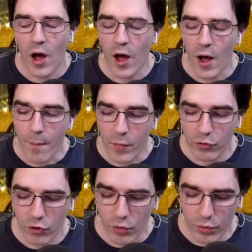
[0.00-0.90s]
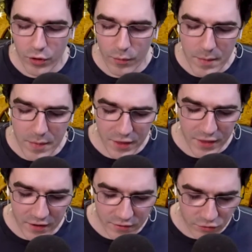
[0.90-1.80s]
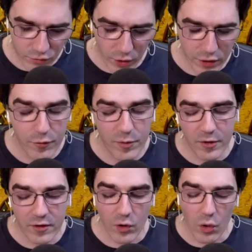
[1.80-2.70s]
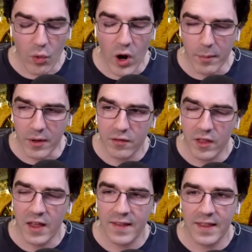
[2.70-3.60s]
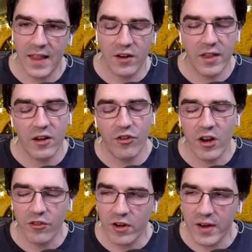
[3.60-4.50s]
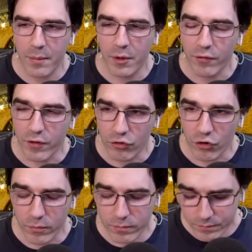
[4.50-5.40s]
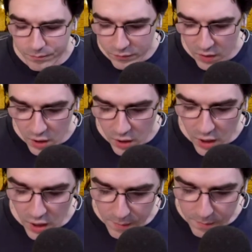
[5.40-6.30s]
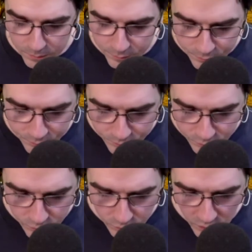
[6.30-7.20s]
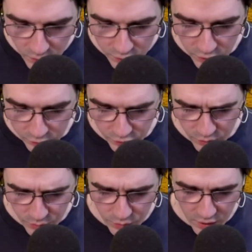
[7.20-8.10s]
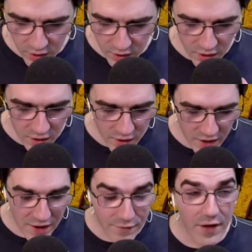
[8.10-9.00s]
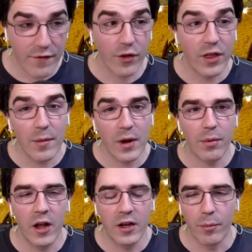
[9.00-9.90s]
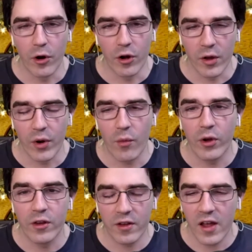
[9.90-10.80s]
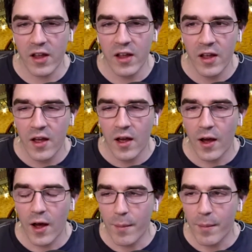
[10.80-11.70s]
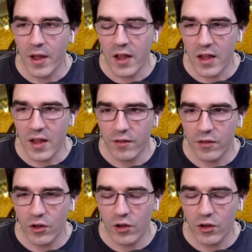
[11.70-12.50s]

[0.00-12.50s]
Um, so there may be things with specific requirements that that that change and adapt in the future. Um, you know, so uh, if if you're thinking about applying to Berkeley, what I would say um, is,